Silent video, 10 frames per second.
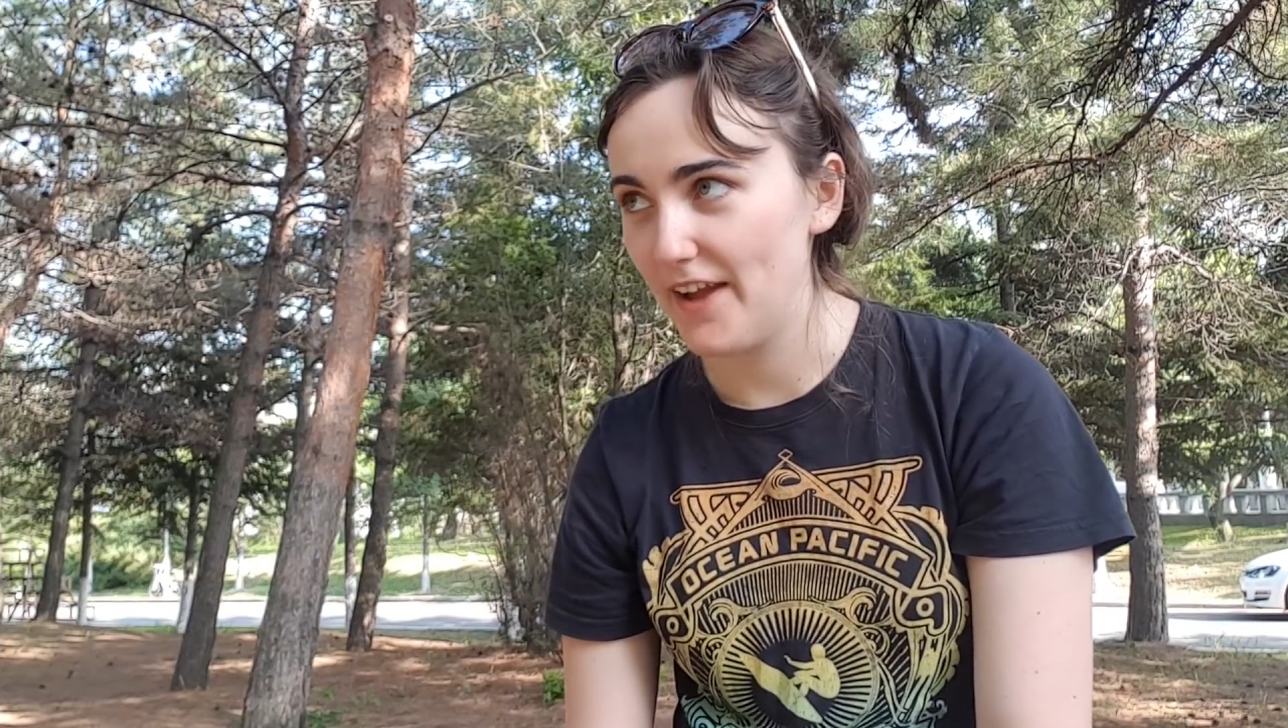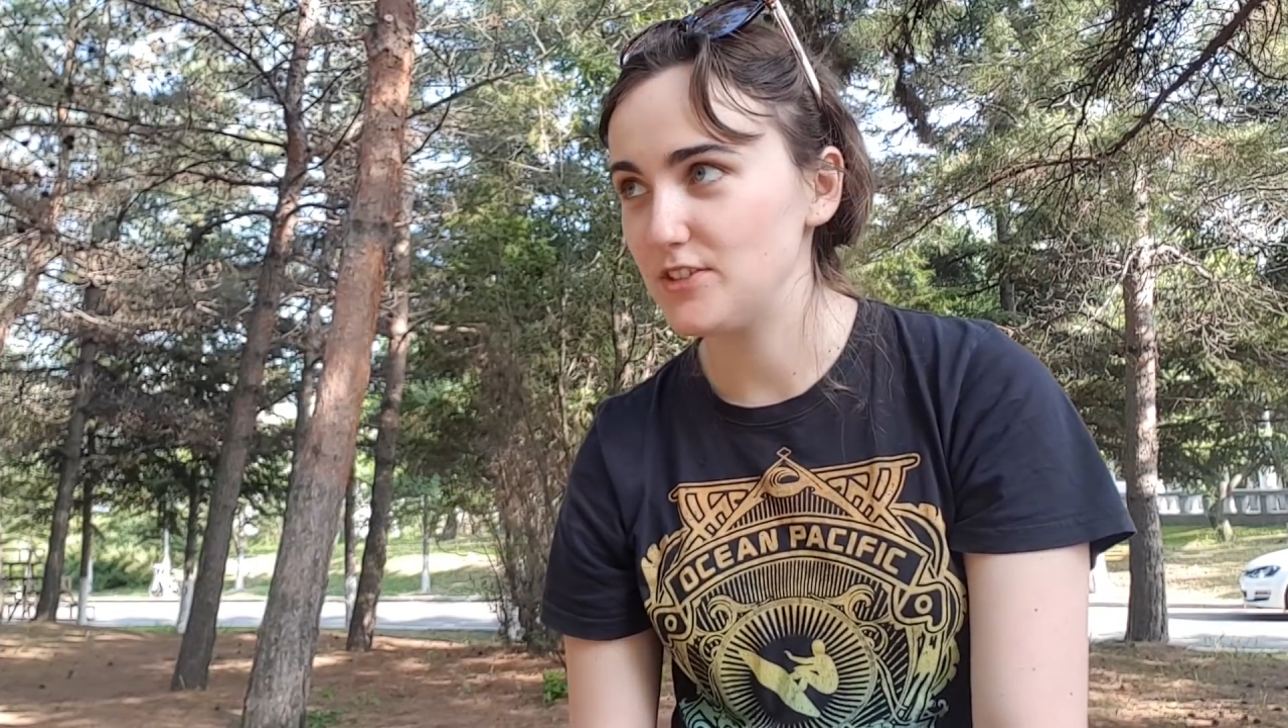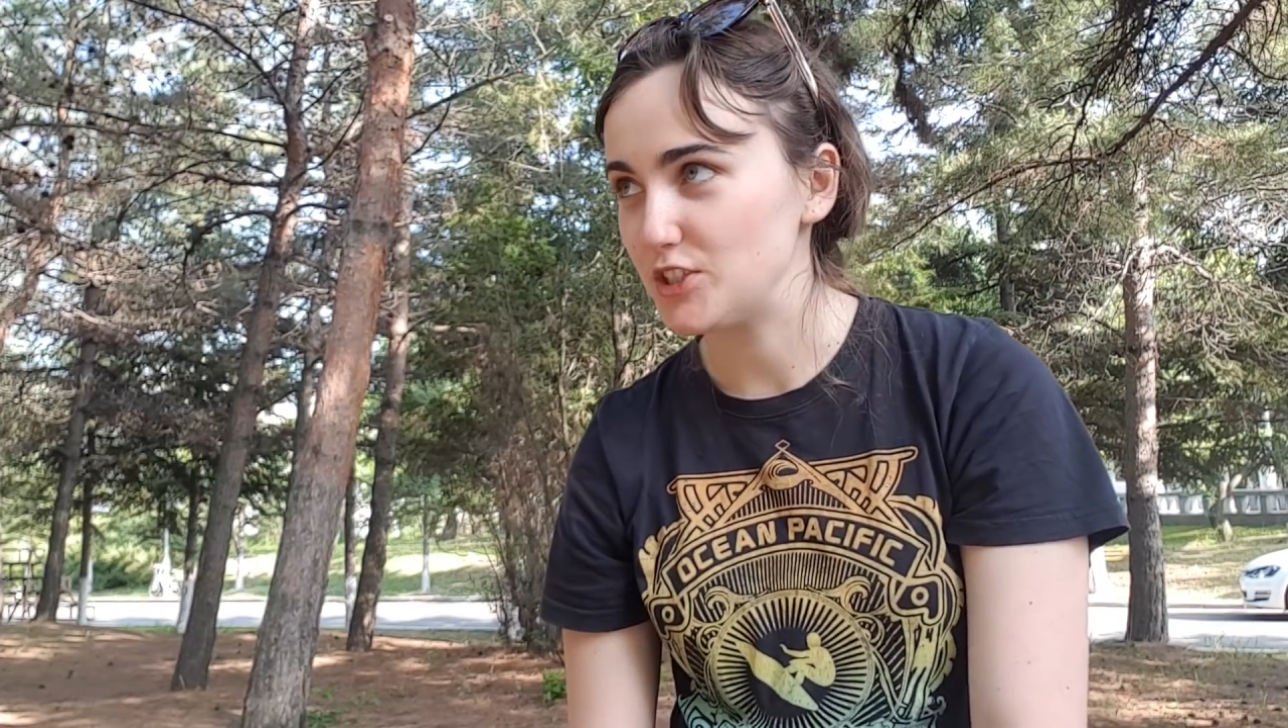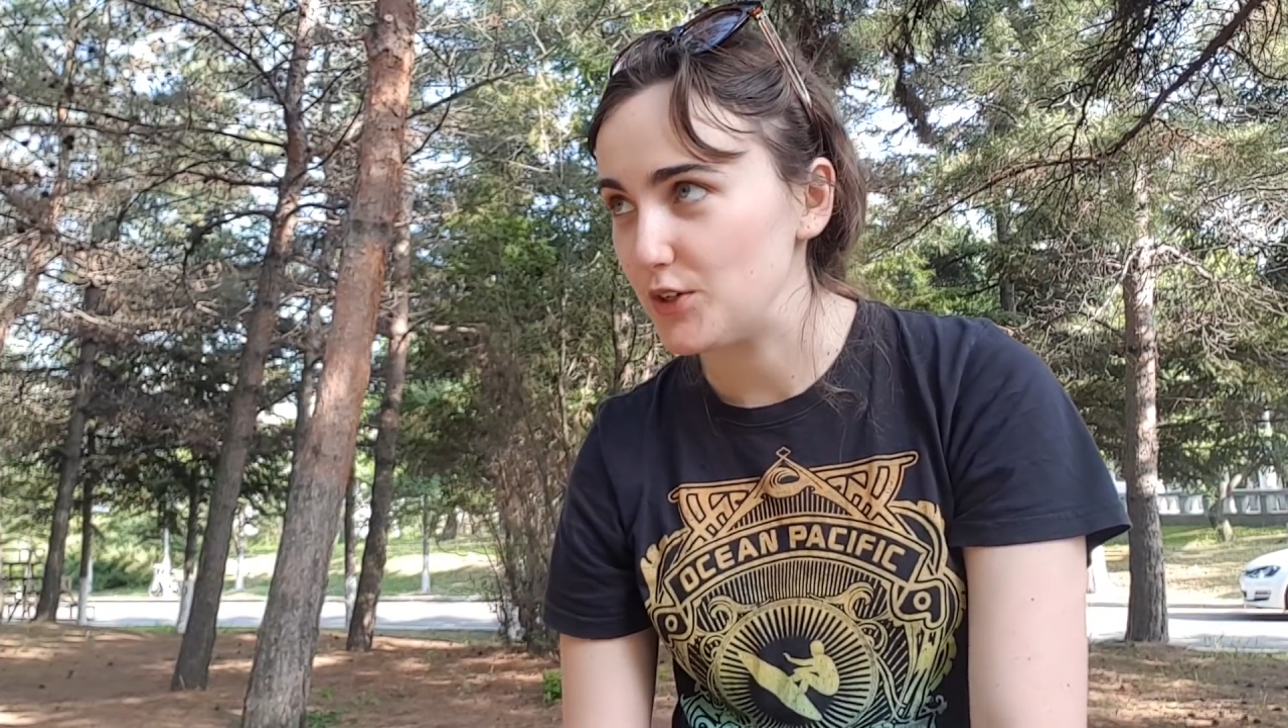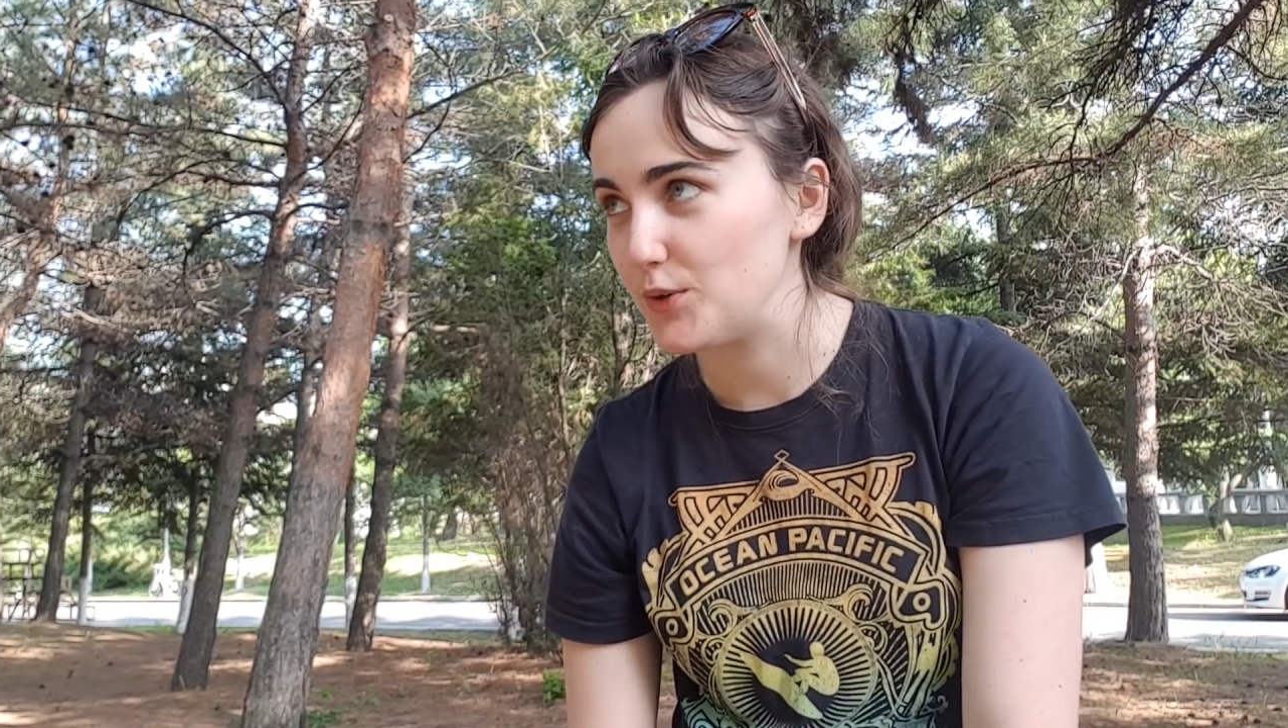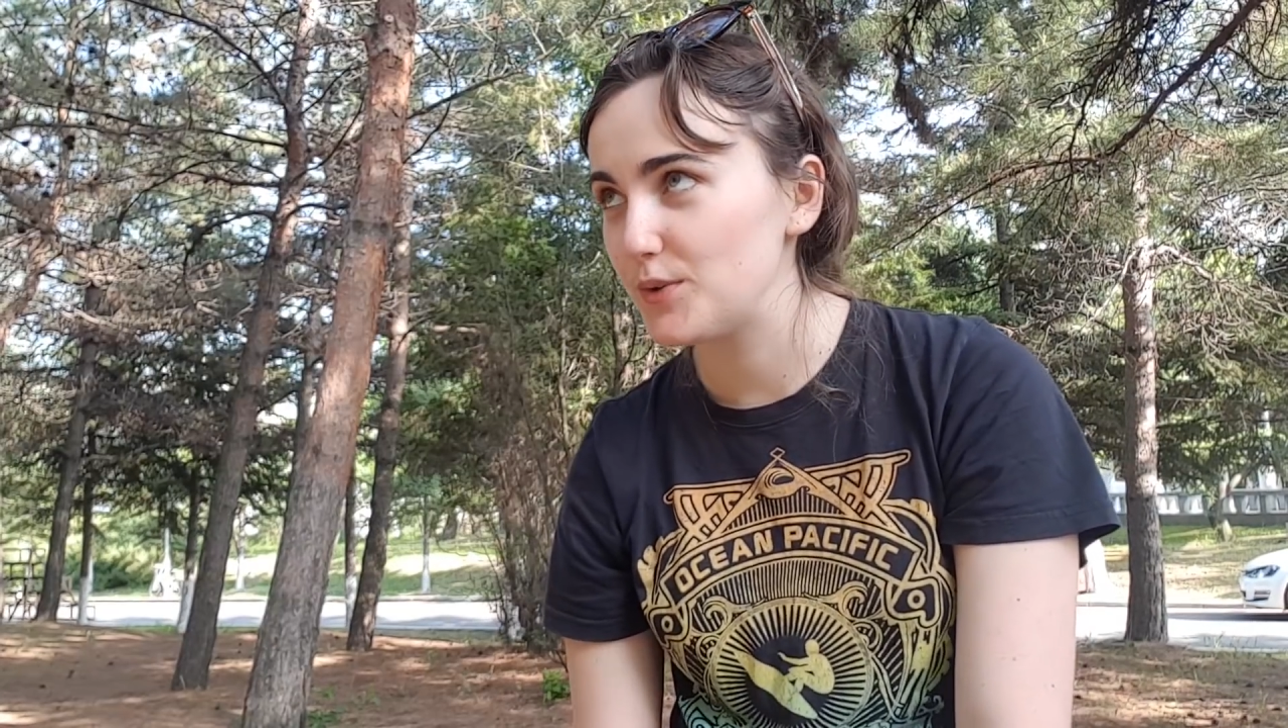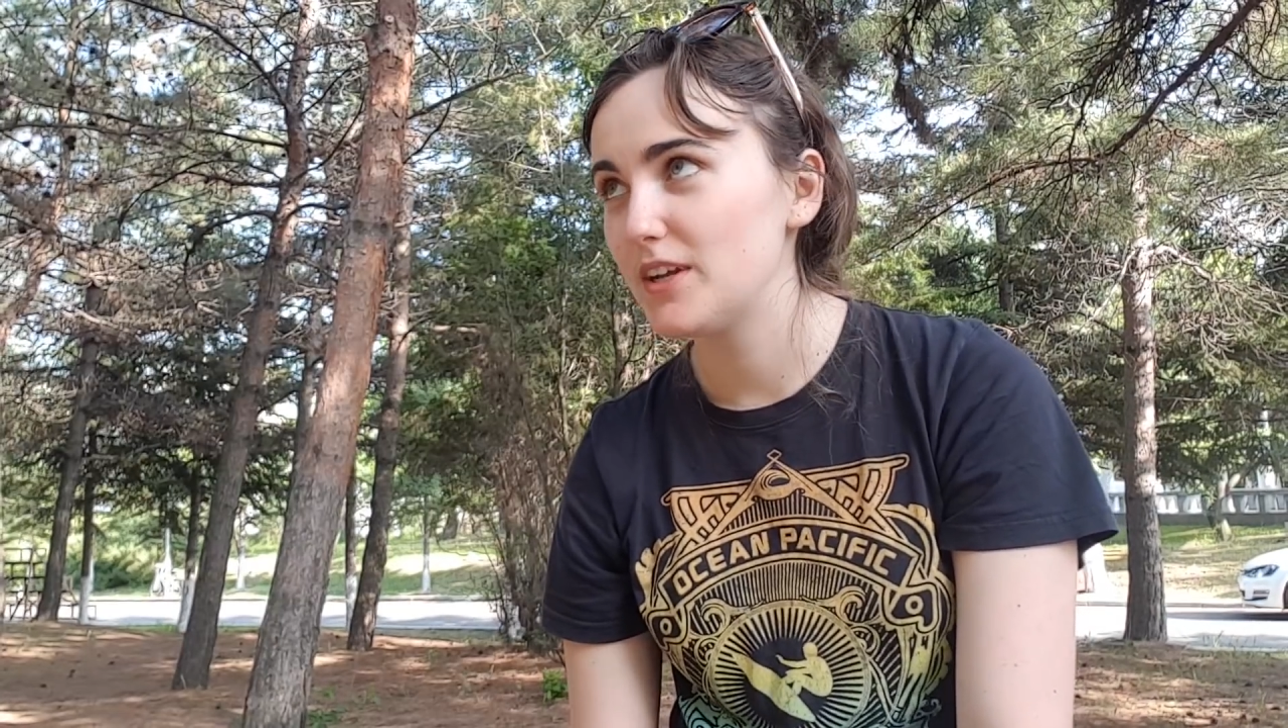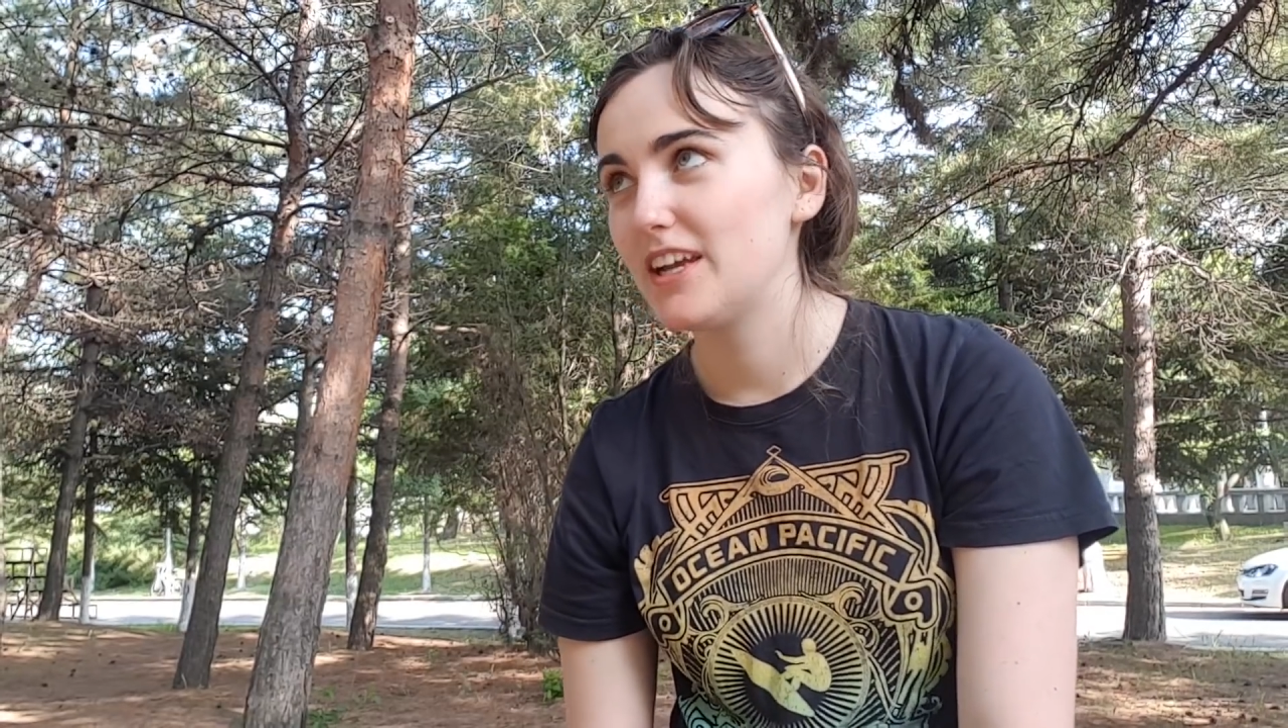to do,